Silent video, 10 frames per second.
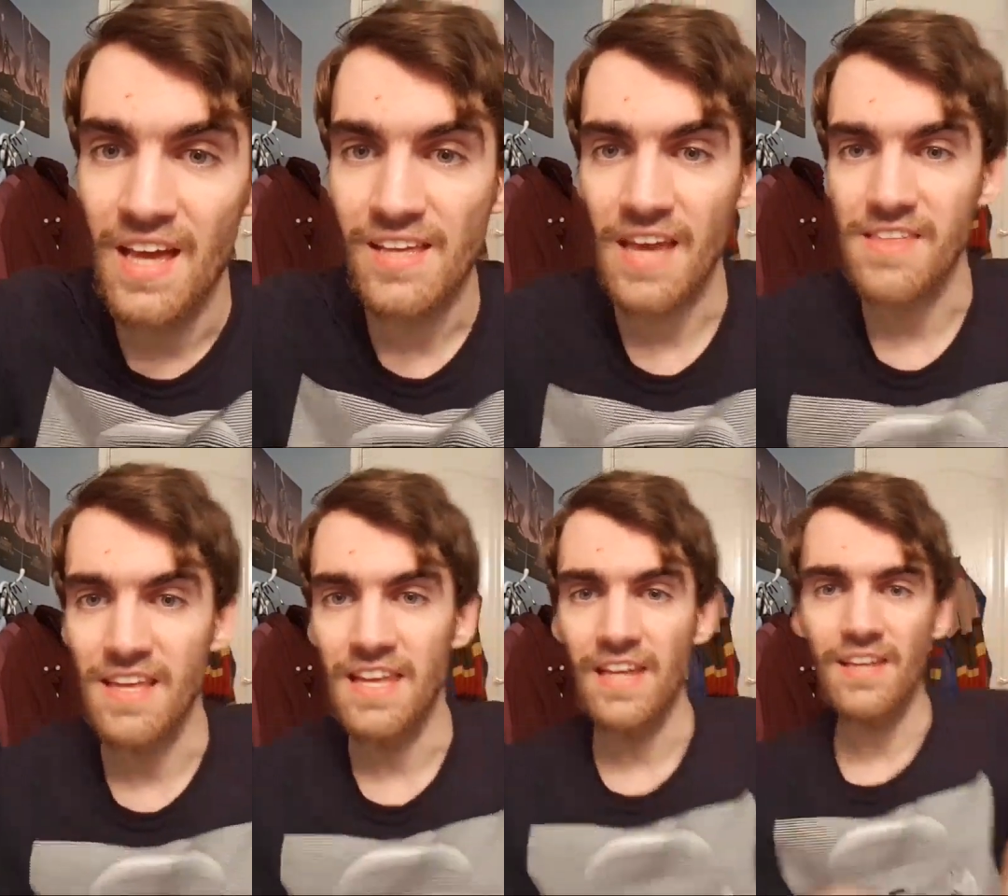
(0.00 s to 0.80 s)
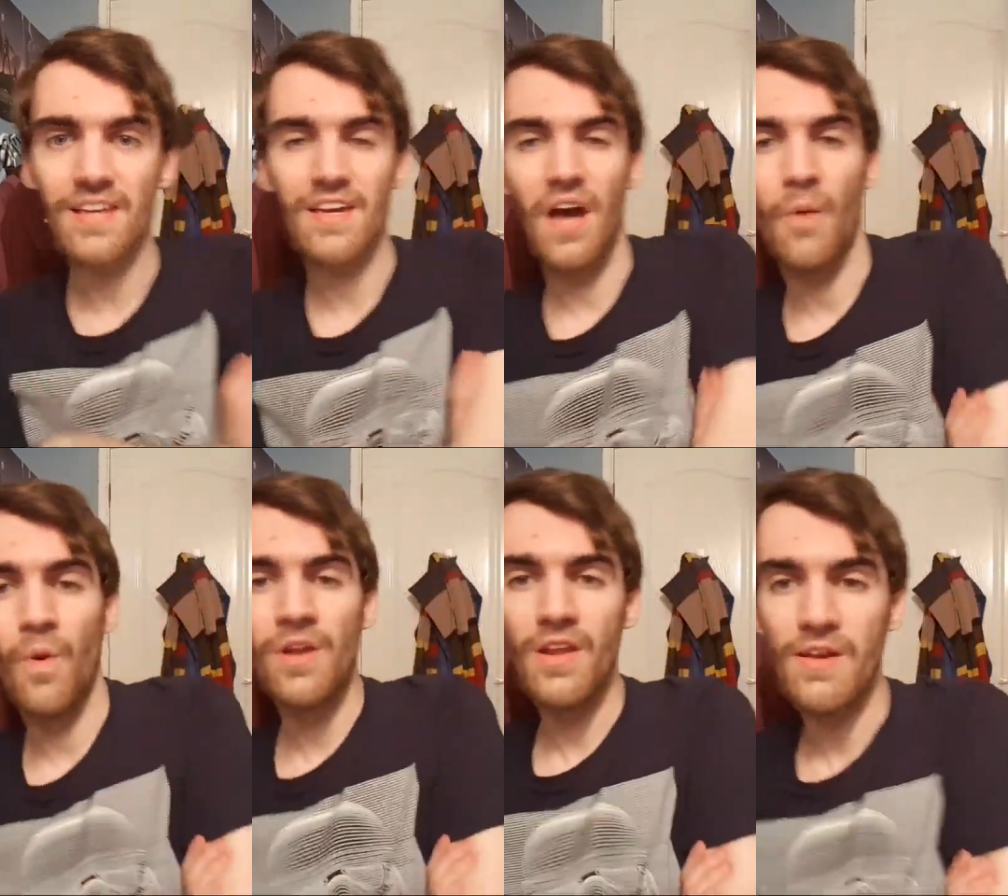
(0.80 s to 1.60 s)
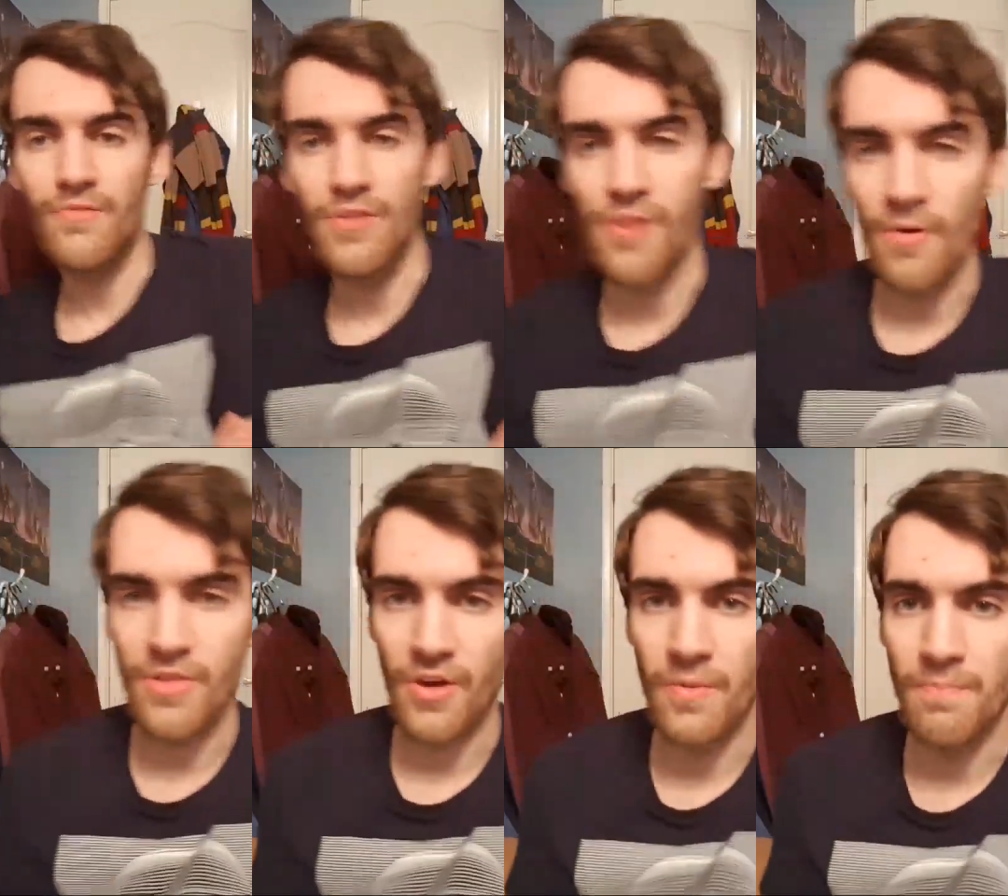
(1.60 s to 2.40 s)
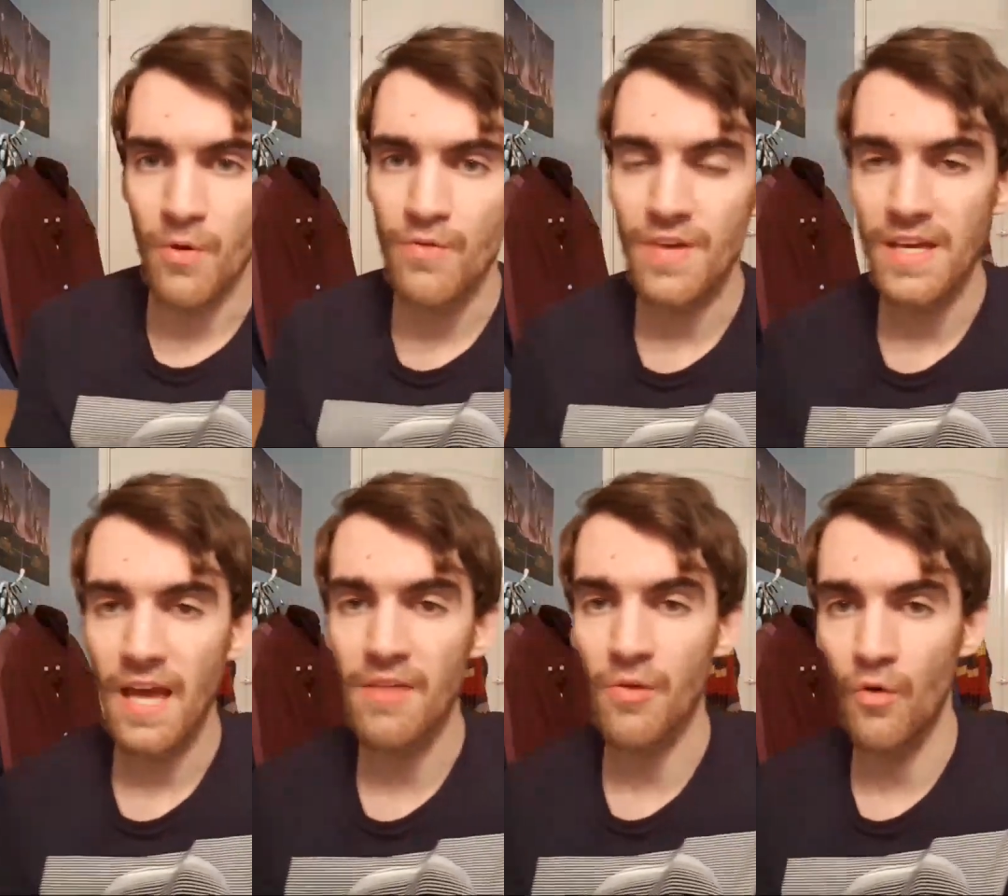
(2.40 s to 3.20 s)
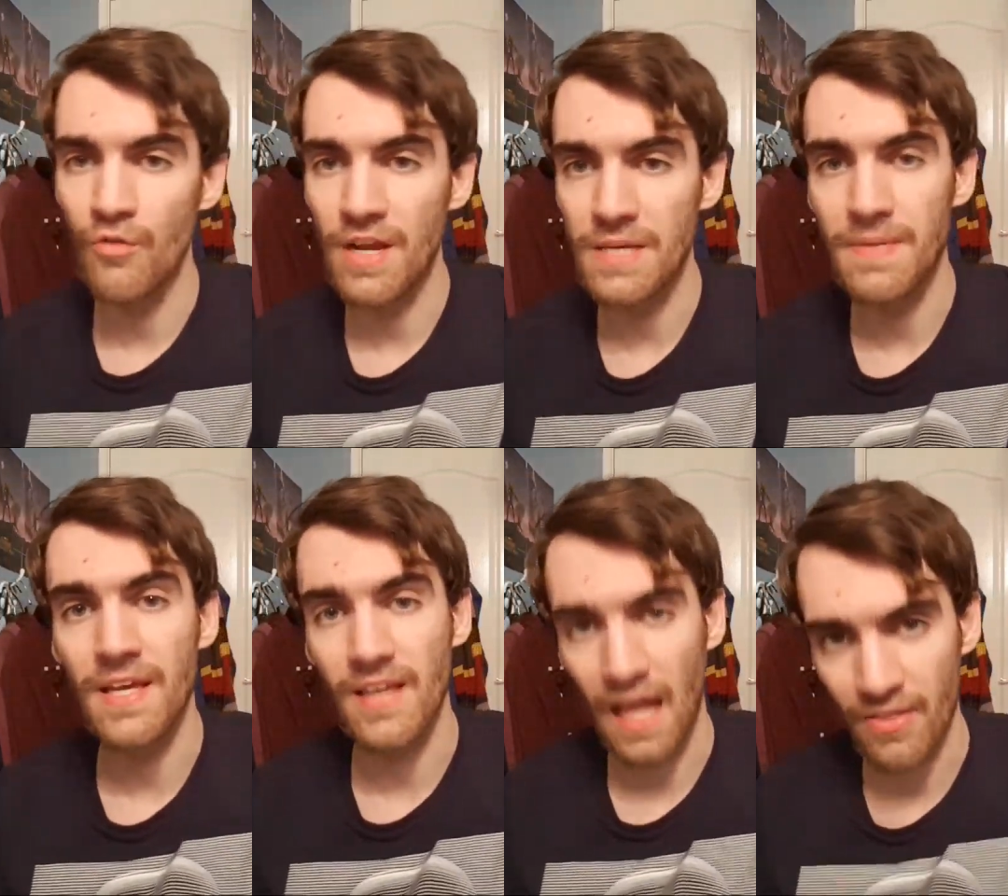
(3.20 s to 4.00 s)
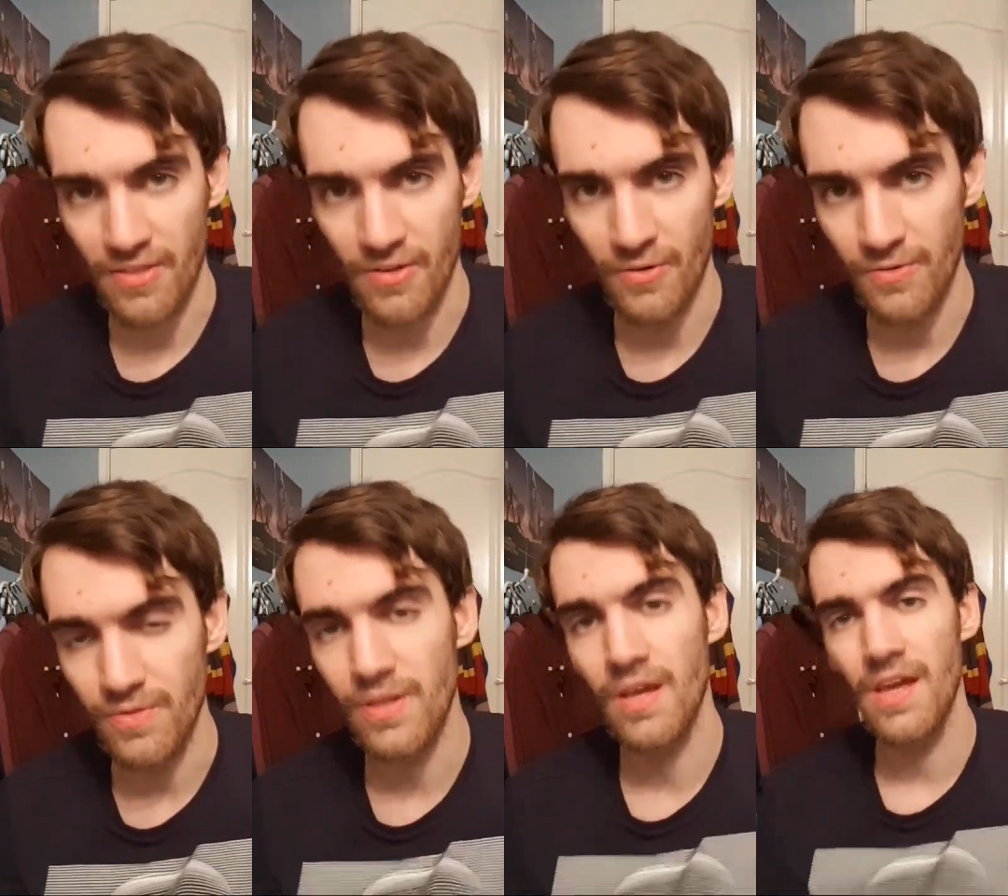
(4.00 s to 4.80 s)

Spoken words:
Casey Link, I wonder if the Doctor Who movie has already been cancelled.